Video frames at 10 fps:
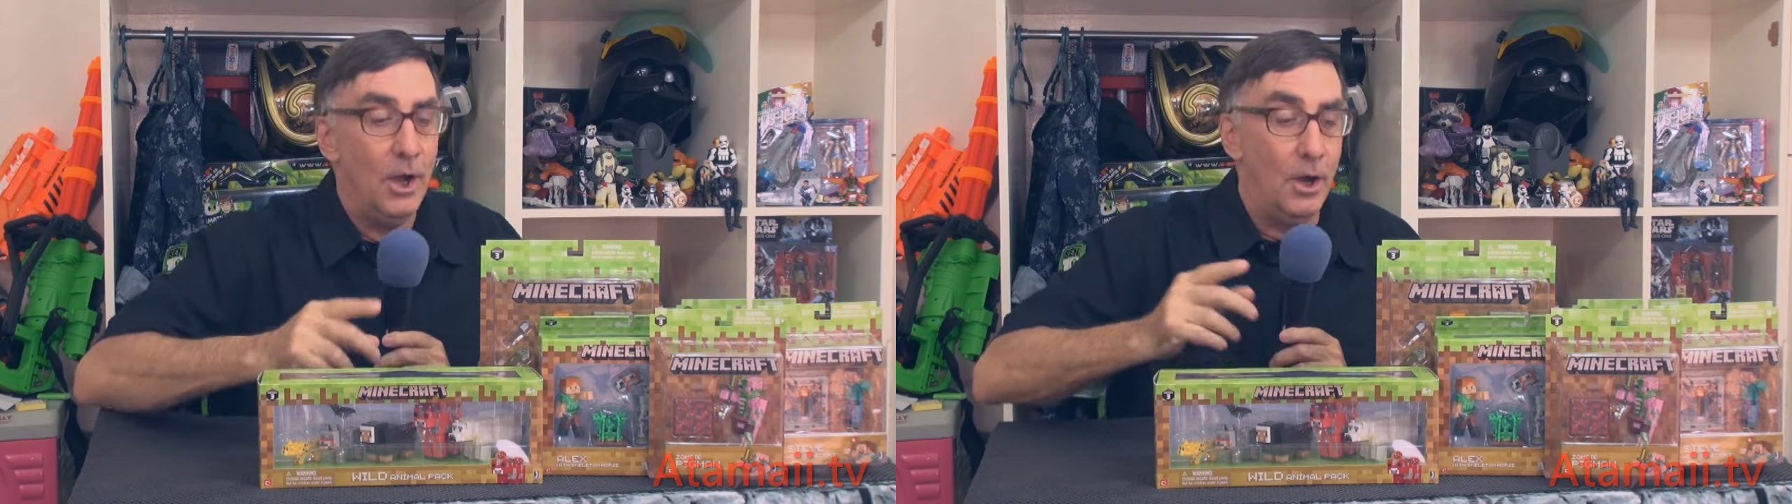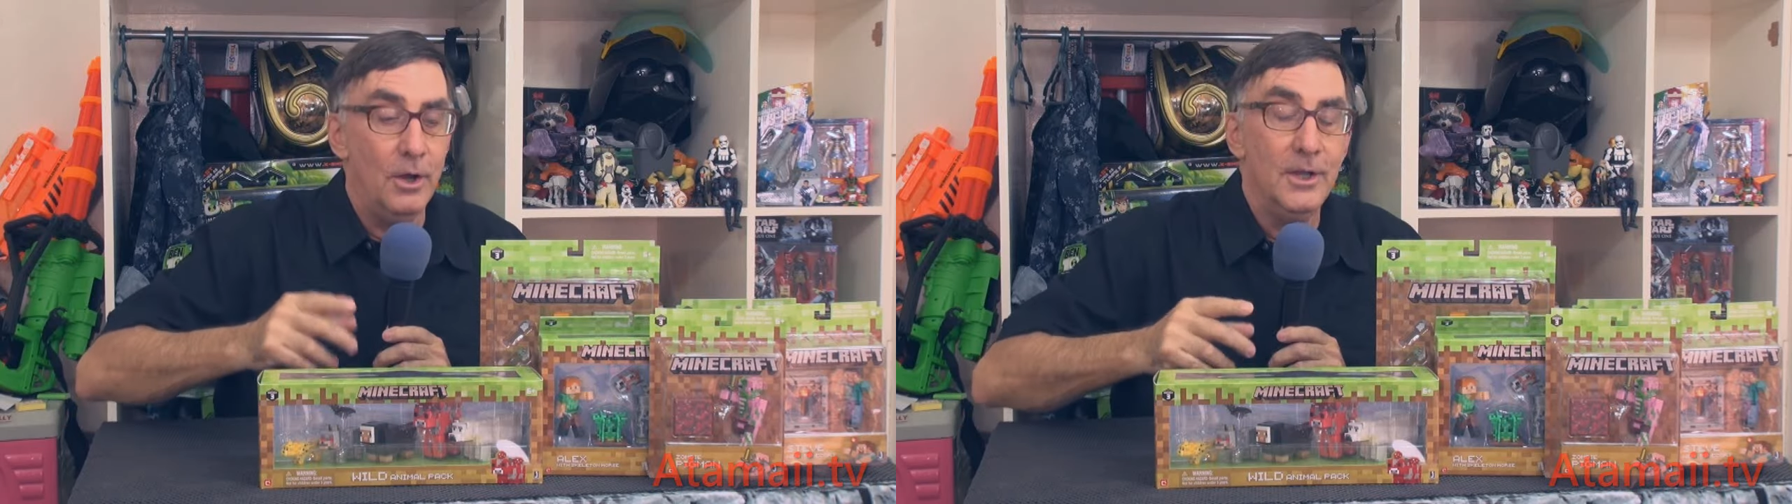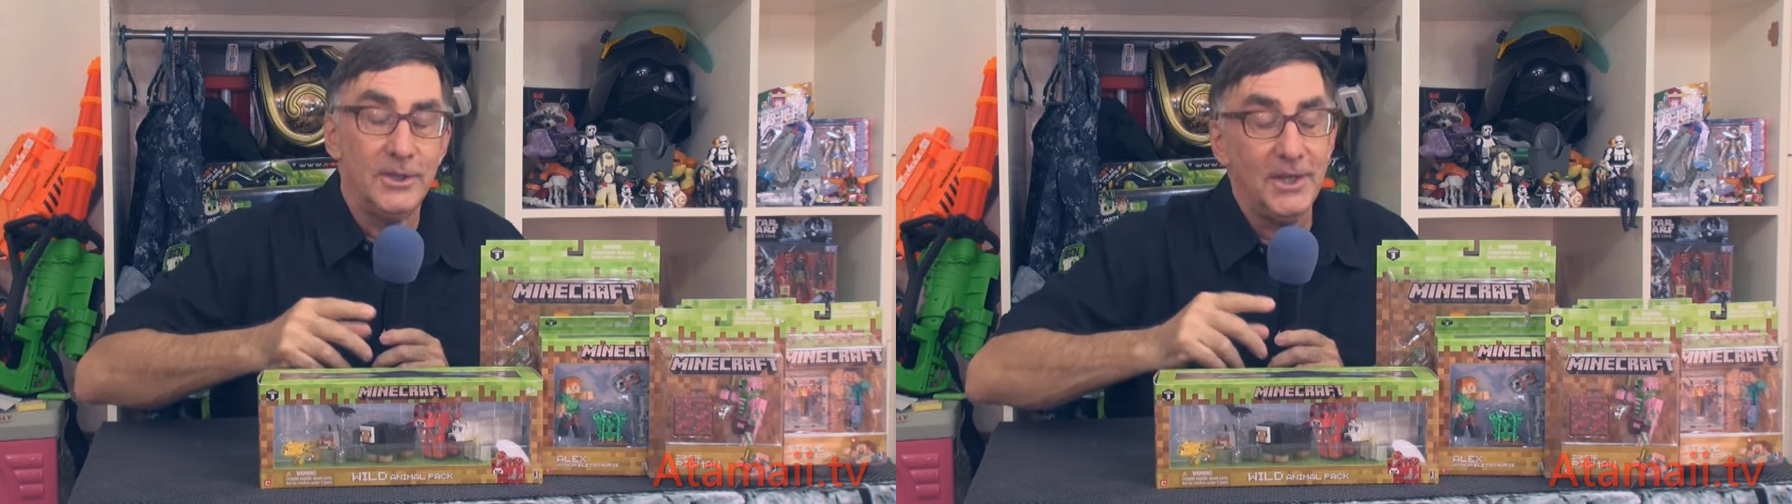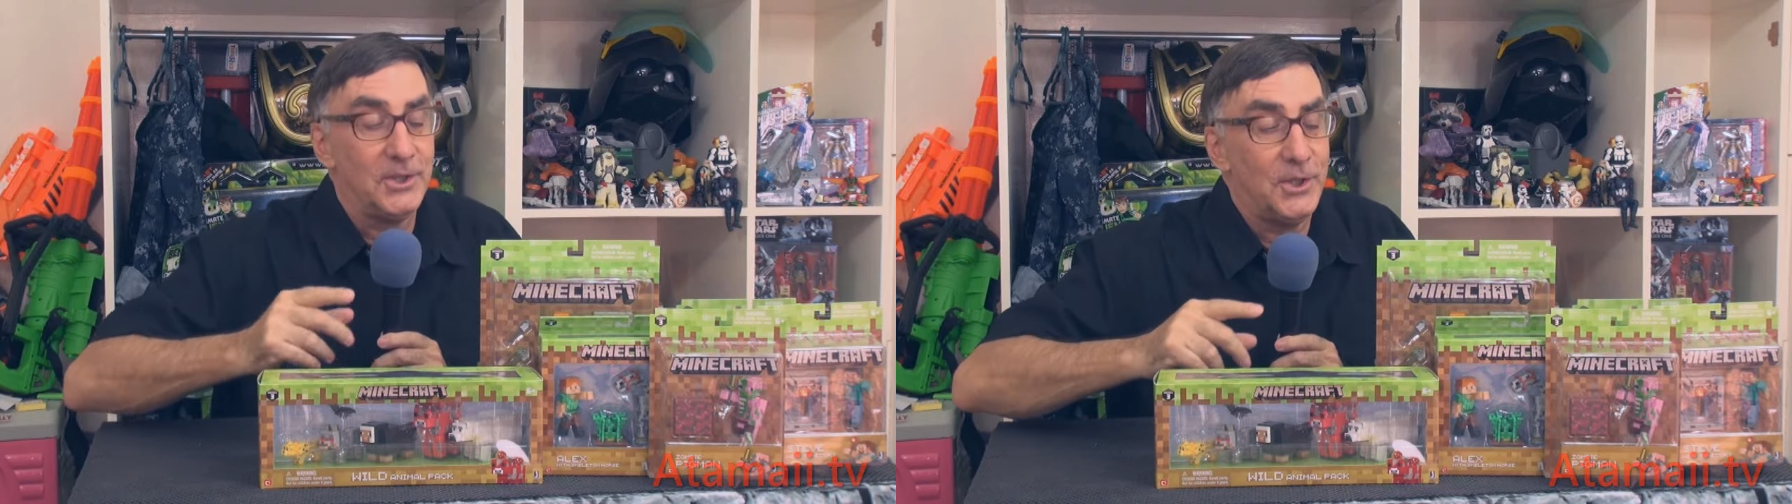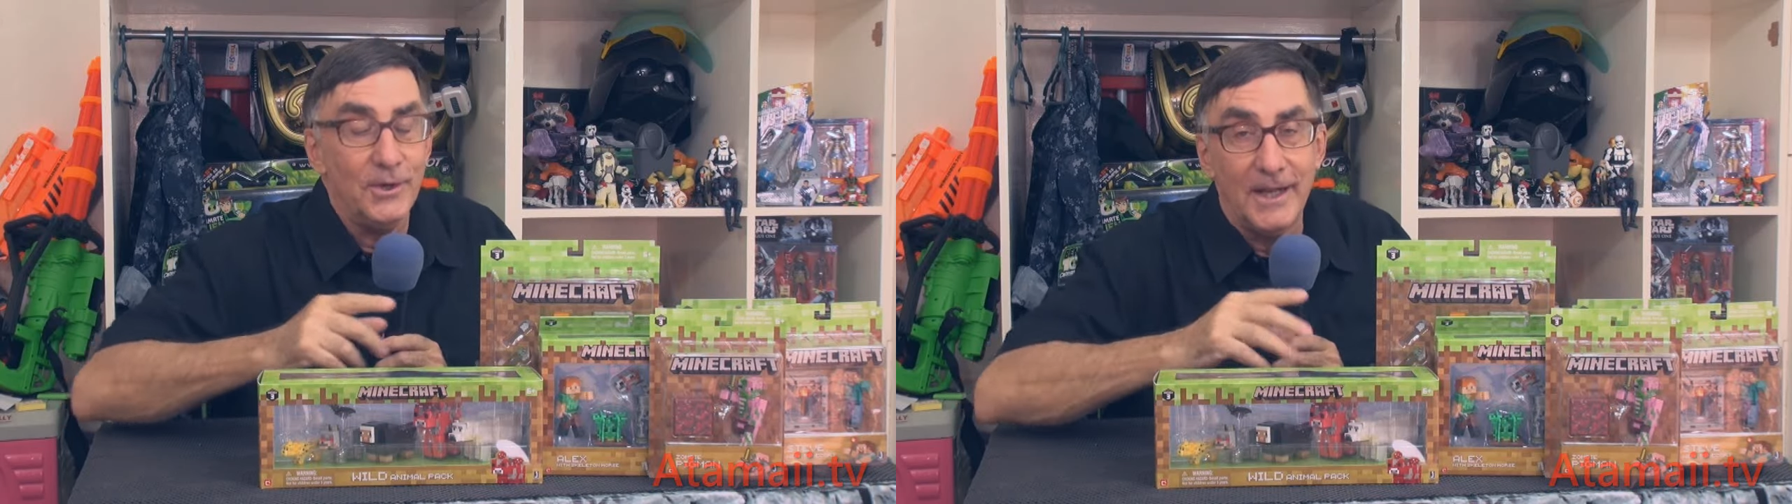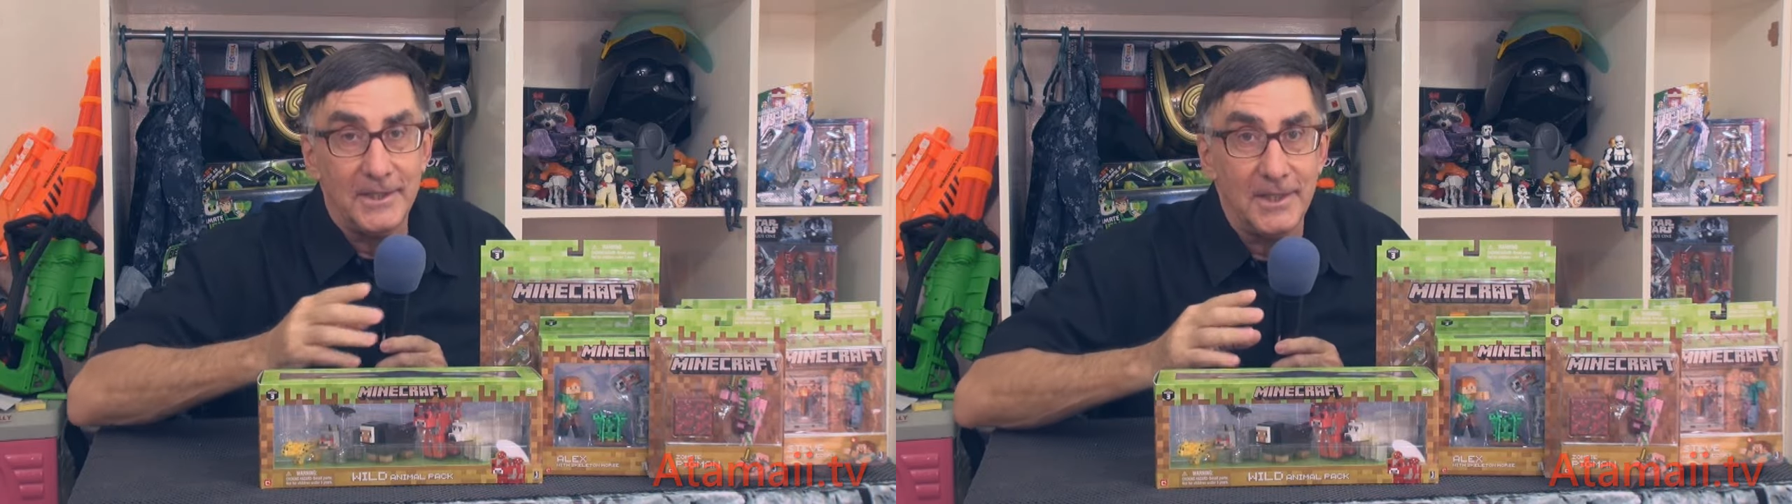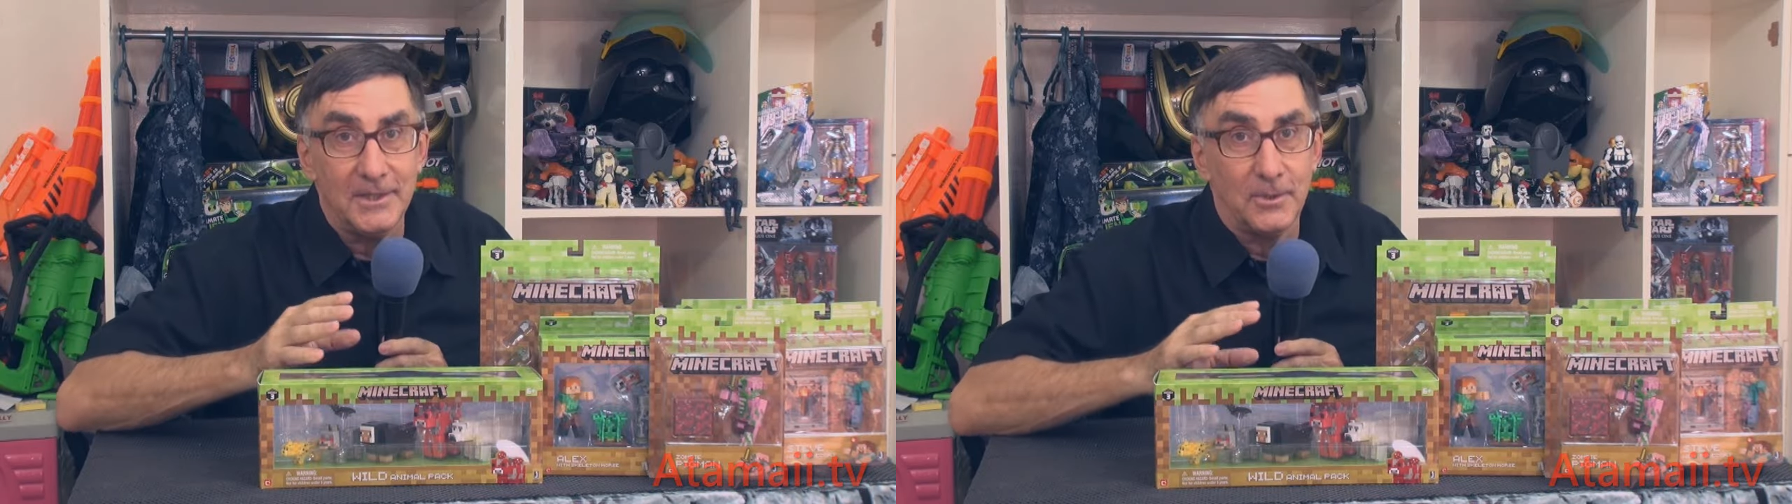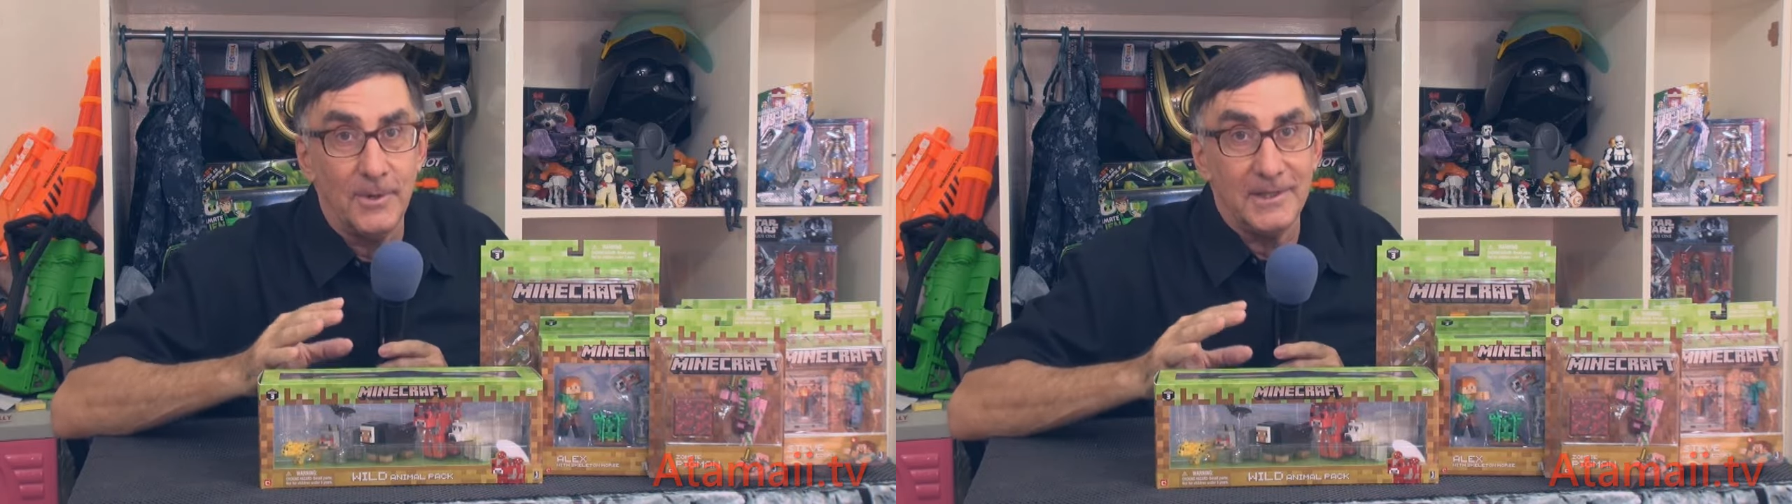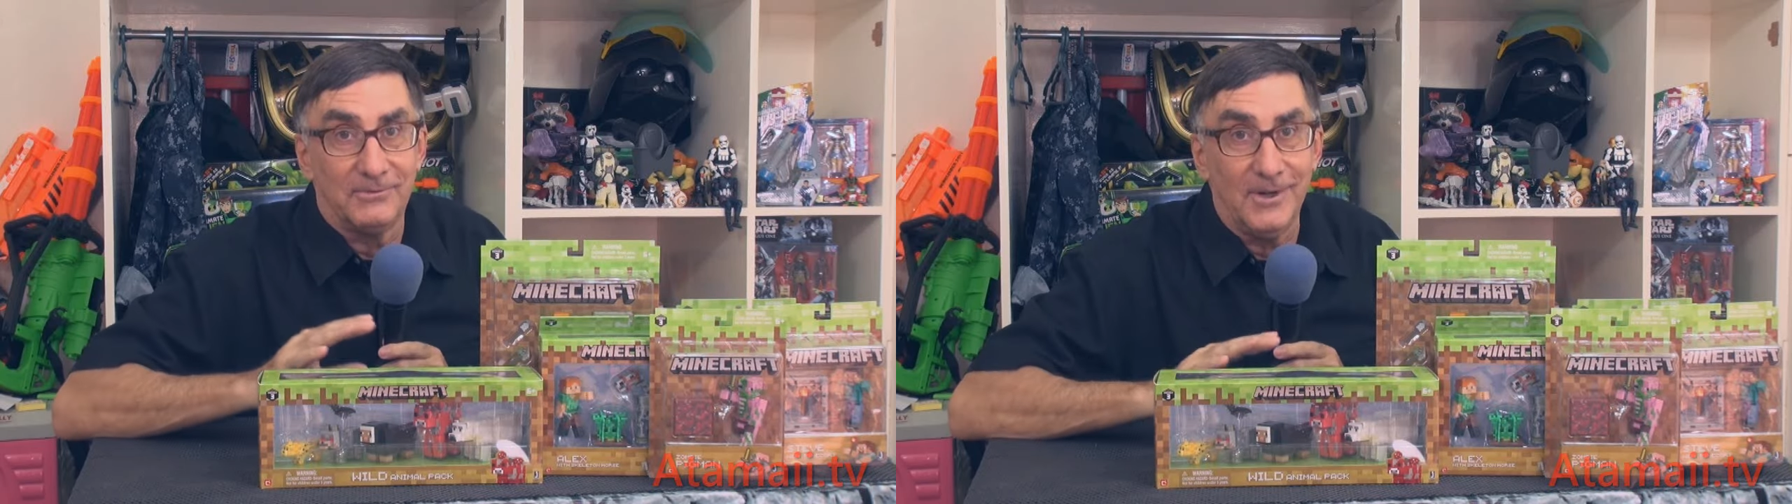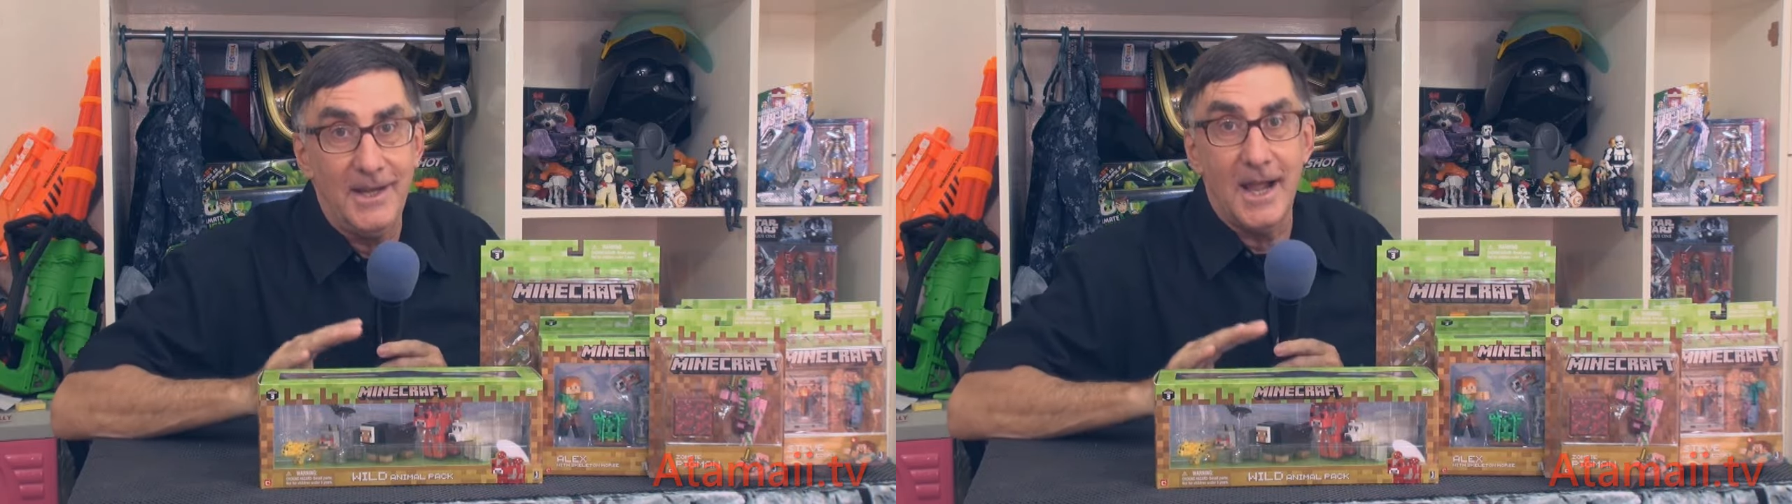Oh, since Stu gets these toys
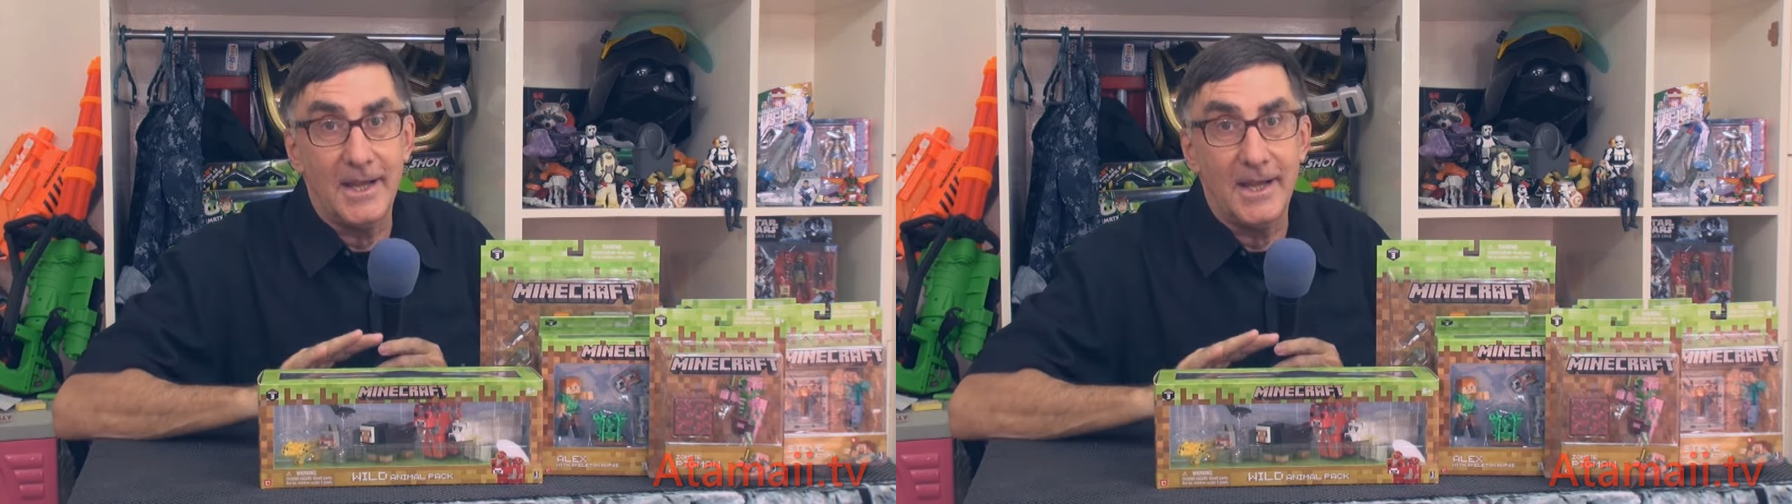free,